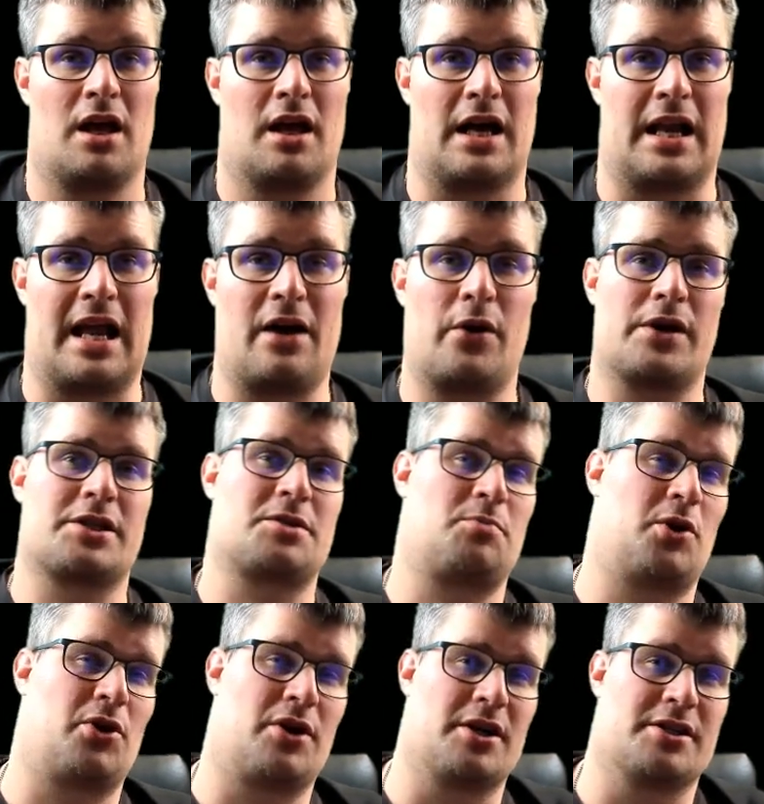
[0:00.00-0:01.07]
Hello
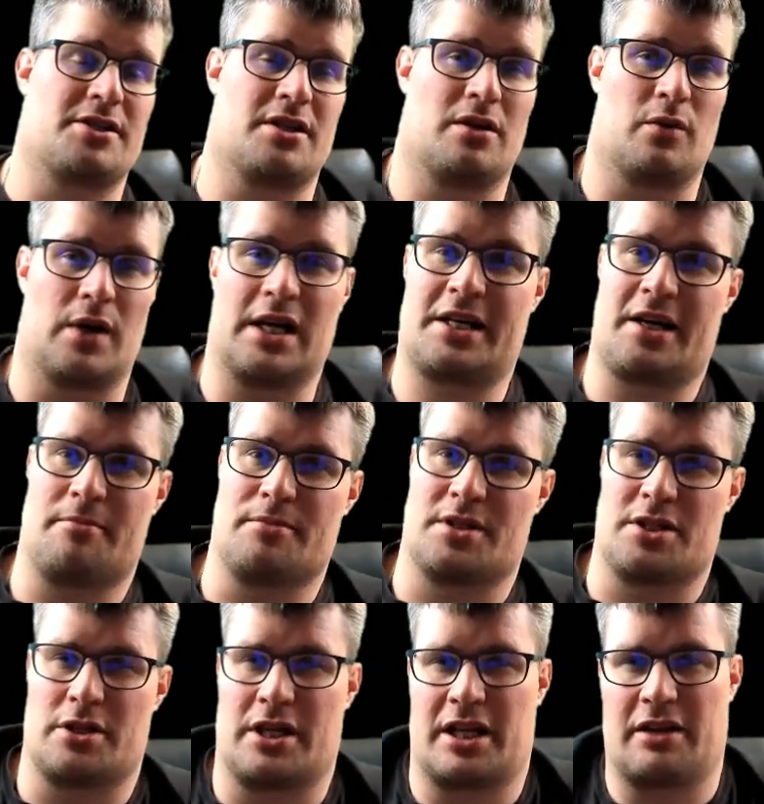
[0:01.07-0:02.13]
explorers and welcome
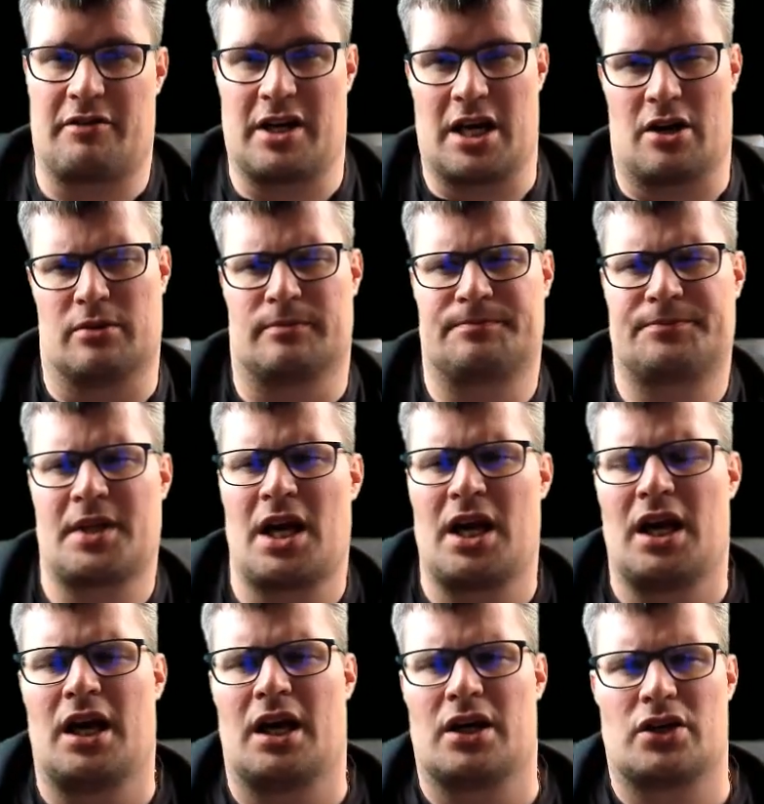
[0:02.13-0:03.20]
to another video.
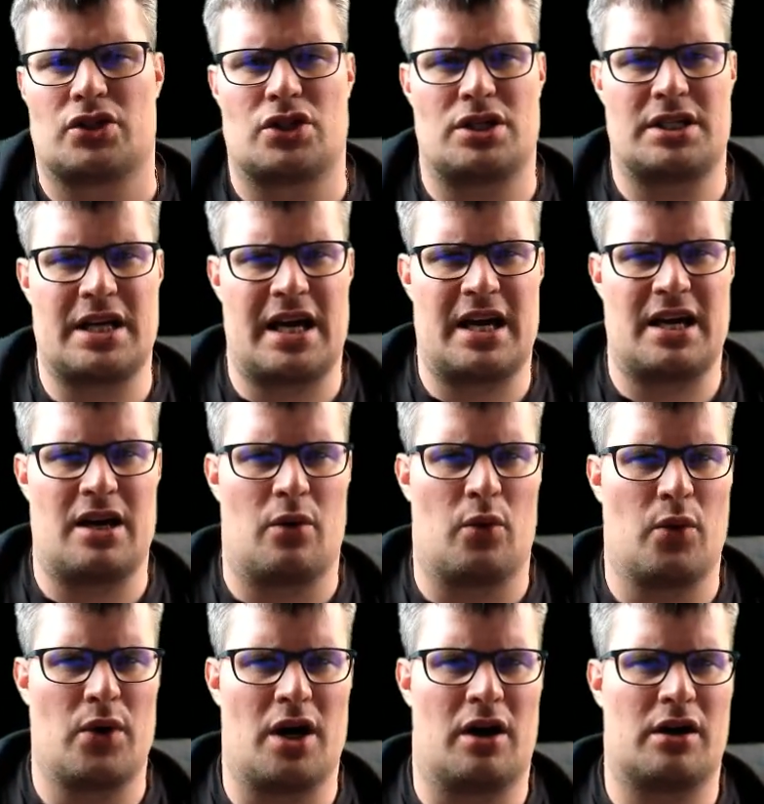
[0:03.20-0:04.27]
Today
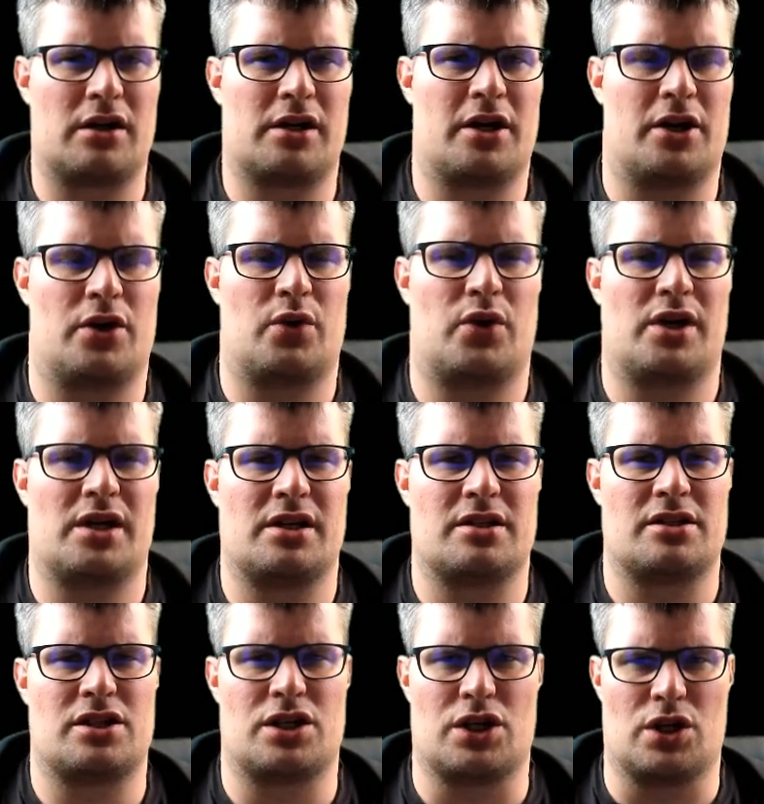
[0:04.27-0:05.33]
we are going
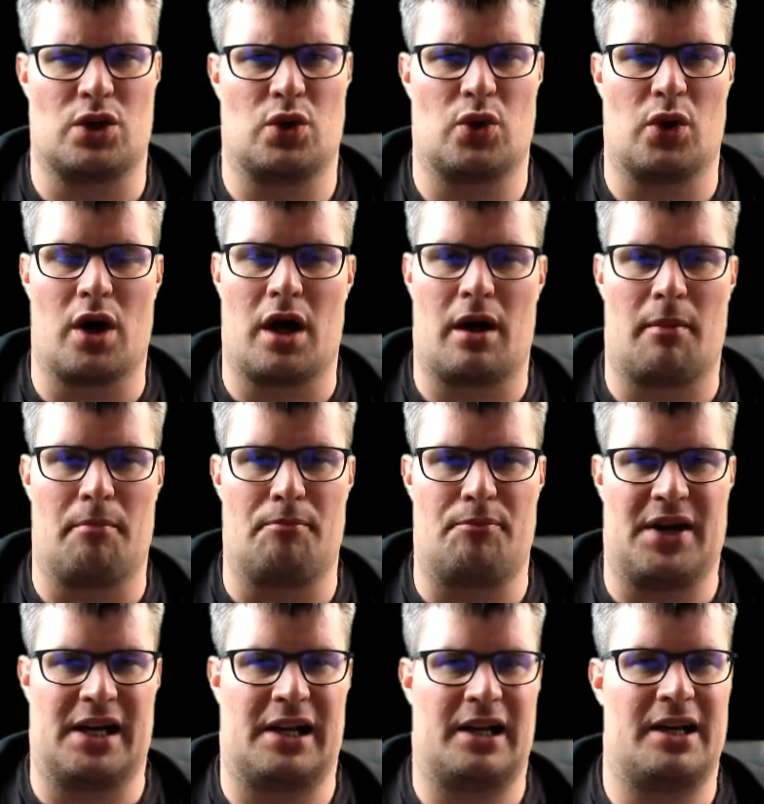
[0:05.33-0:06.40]
to
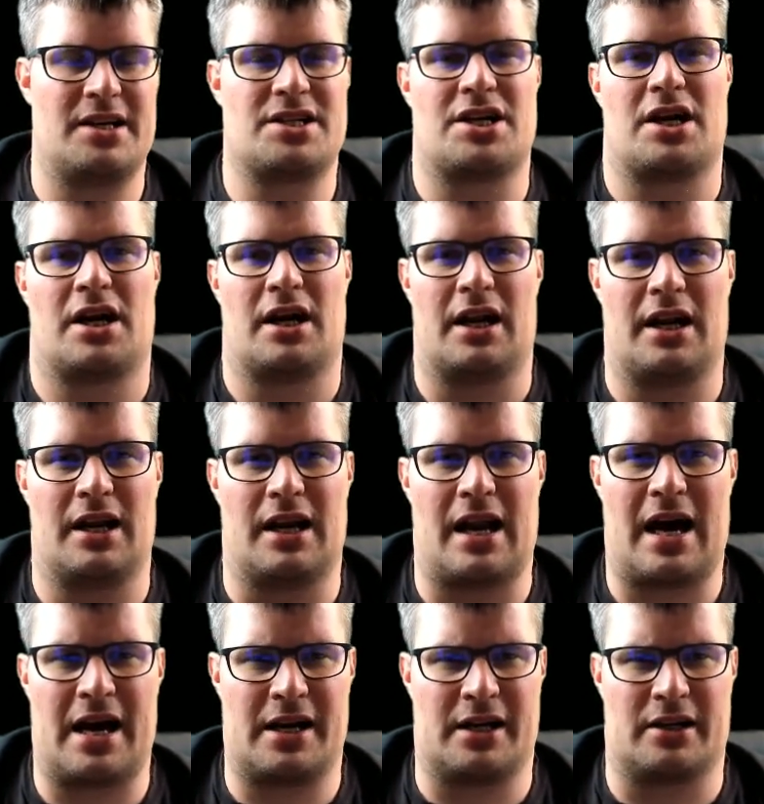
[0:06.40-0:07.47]
build
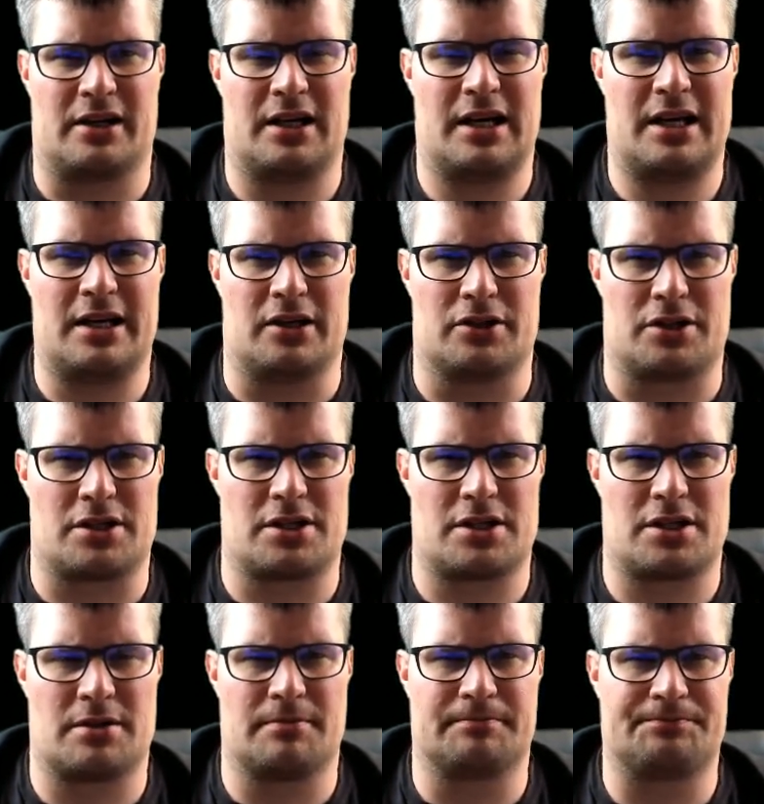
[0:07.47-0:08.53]
Line
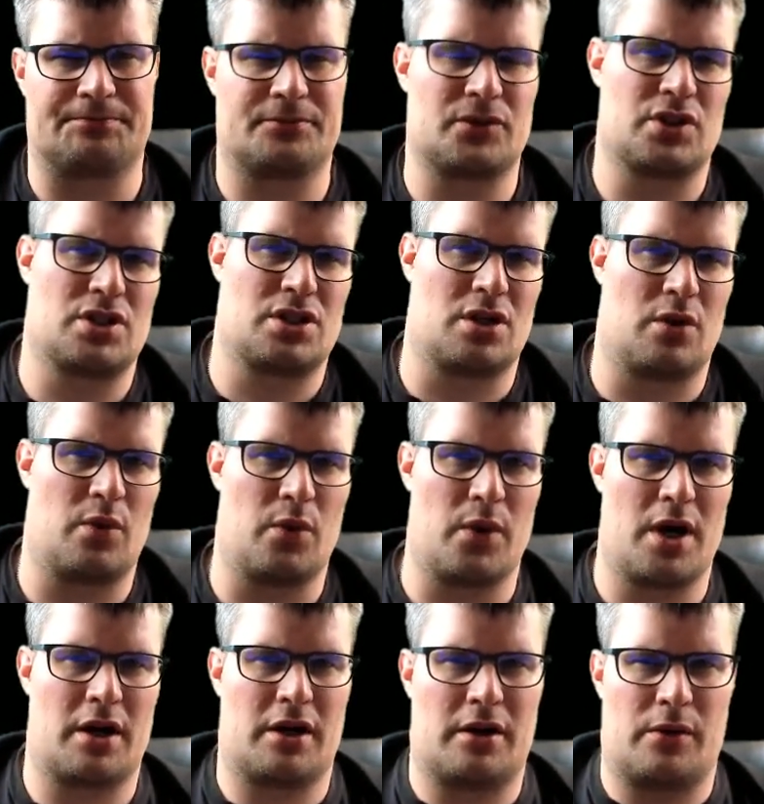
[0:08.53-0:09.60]
Linux. So we
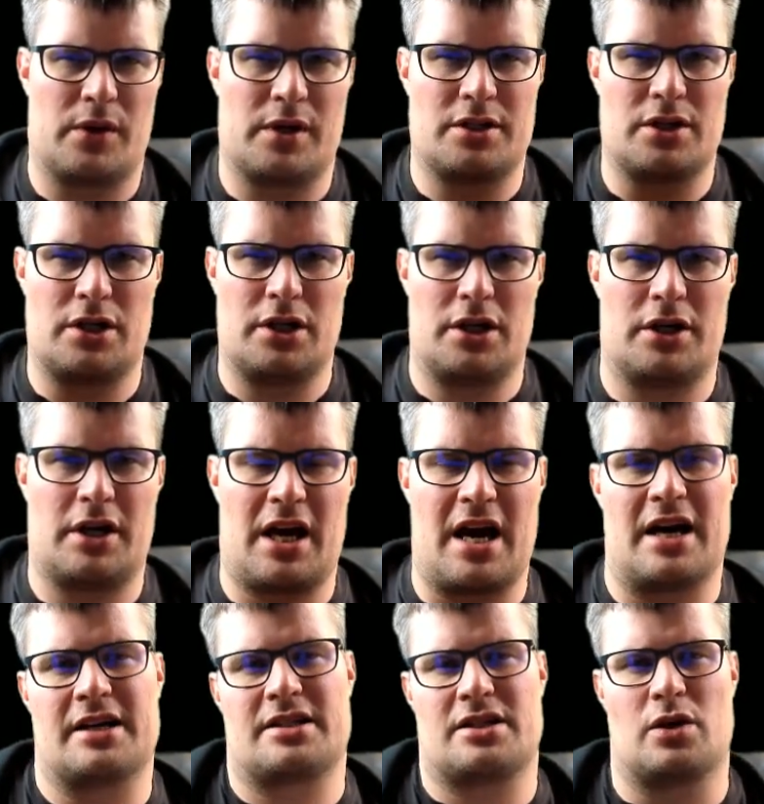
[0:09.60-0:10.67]
are going to look
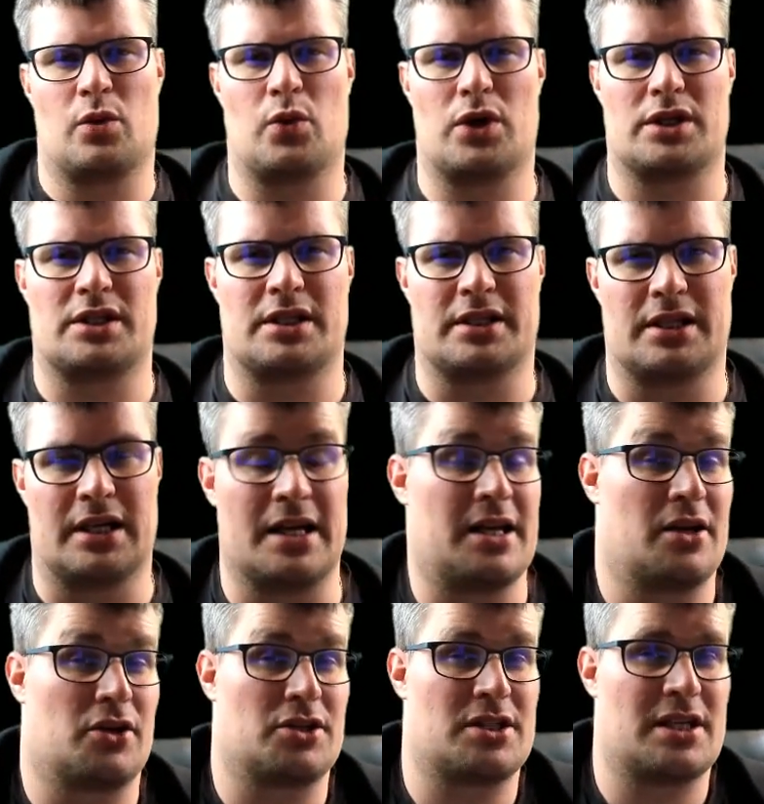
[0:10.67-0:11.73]
at what
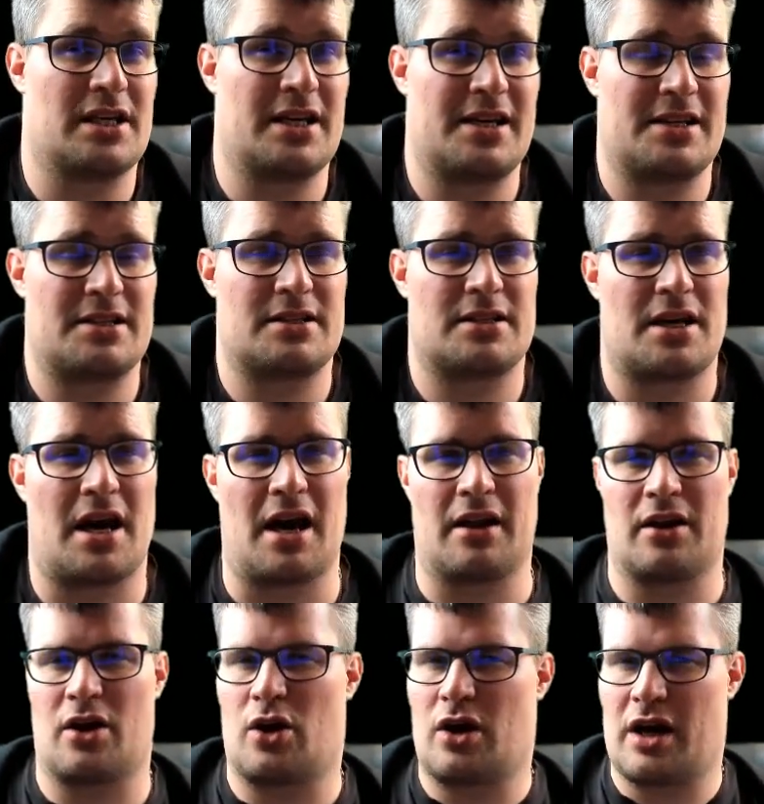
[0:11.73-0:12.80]
Linux is
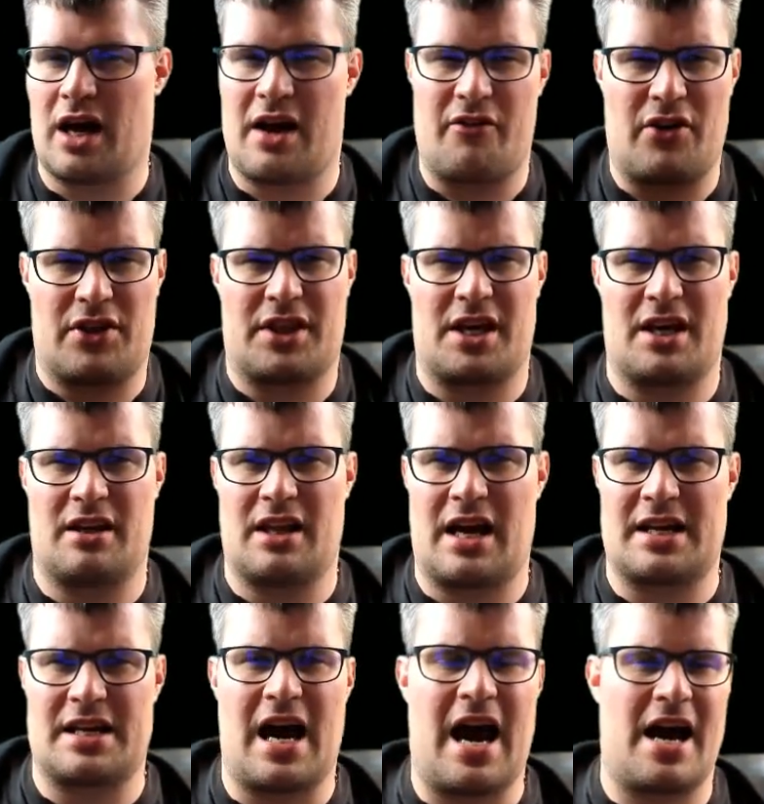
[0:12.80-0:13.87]
and everything that
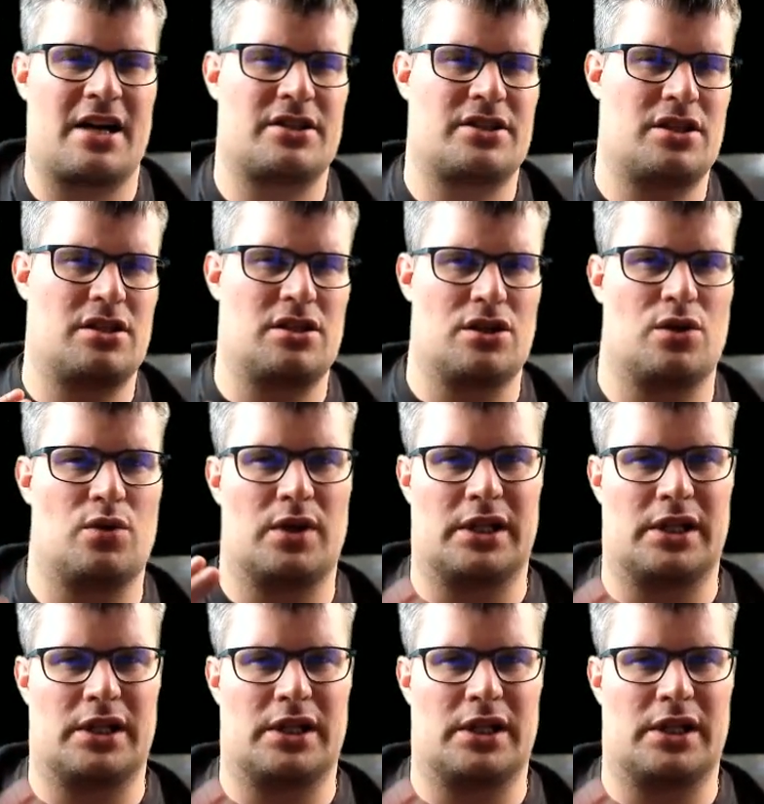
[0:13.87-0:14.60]
has to do with